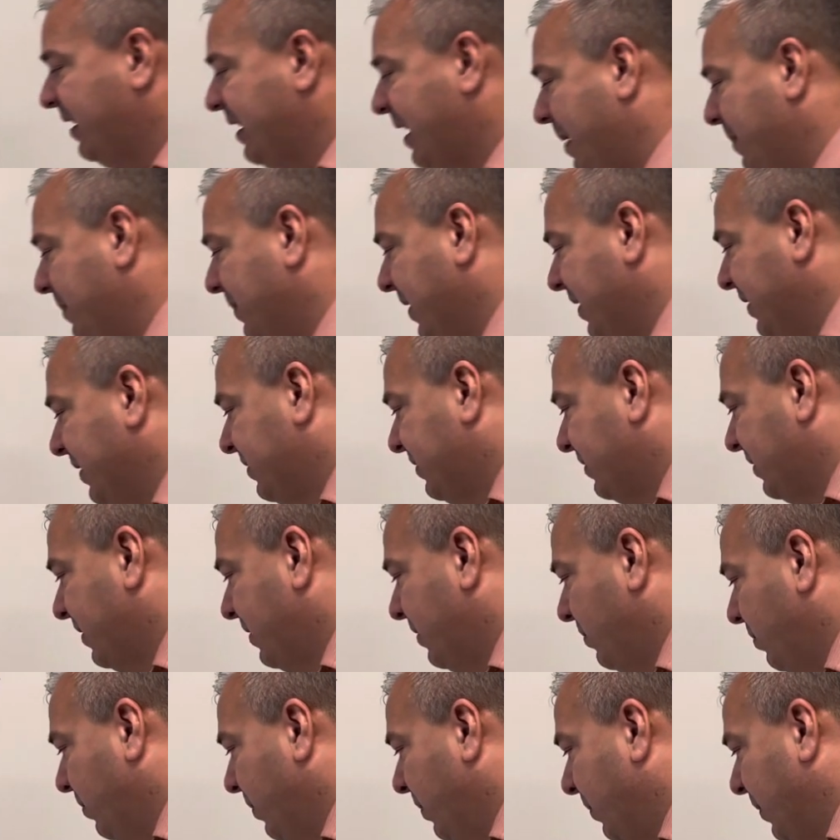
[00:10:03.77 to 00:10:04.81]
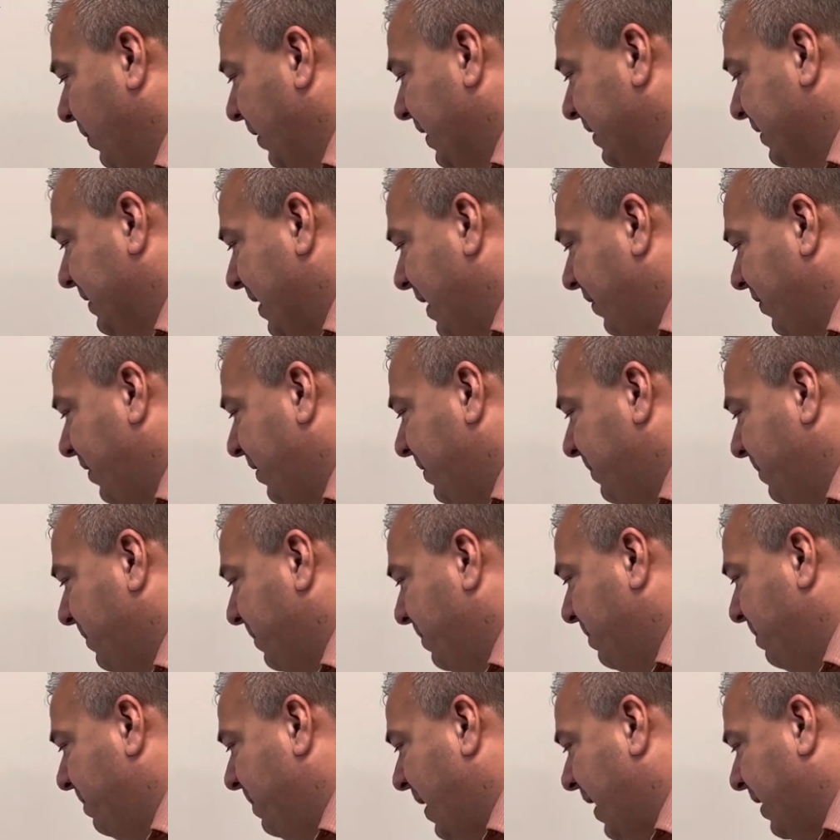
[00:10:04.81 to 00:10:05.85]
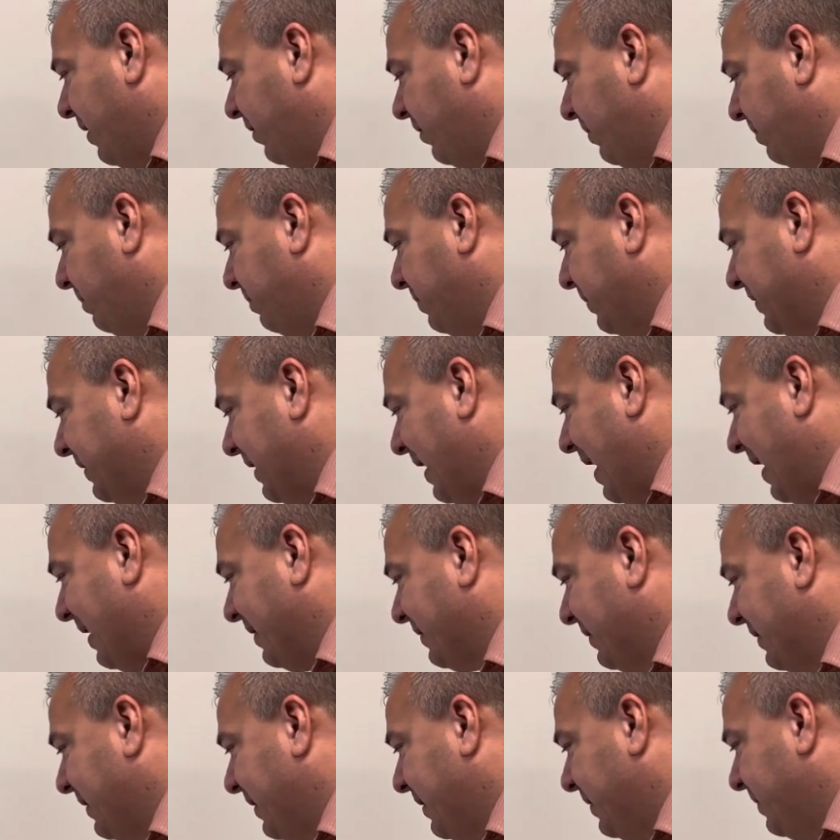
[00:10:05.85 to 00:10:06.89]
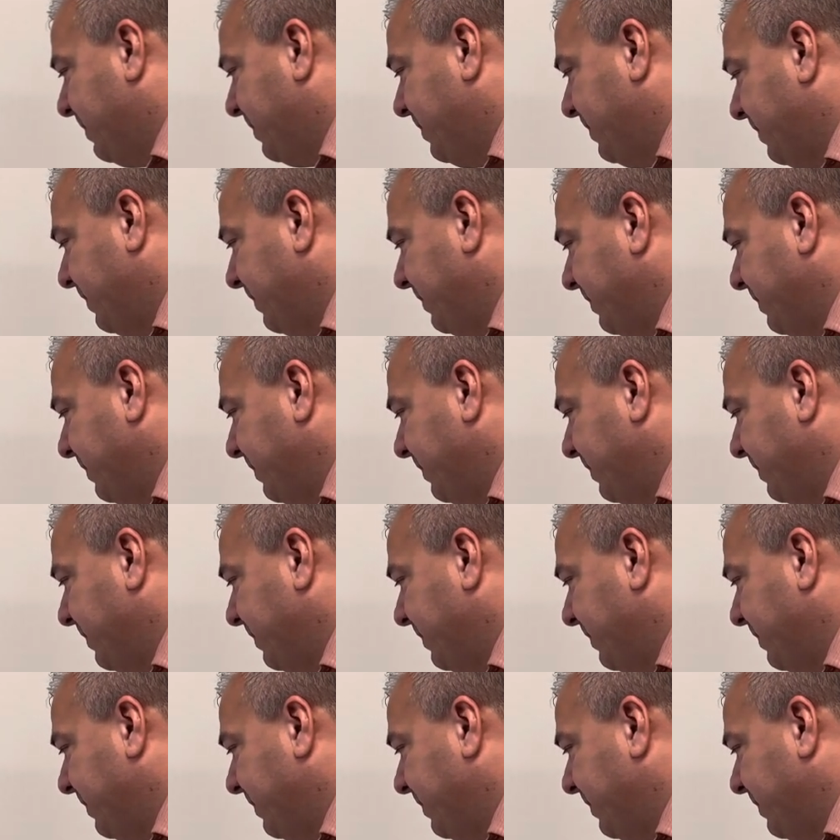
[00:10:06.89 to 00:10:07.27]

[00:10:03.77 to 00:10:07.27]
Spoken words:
to name this. We write down the metal, potassium,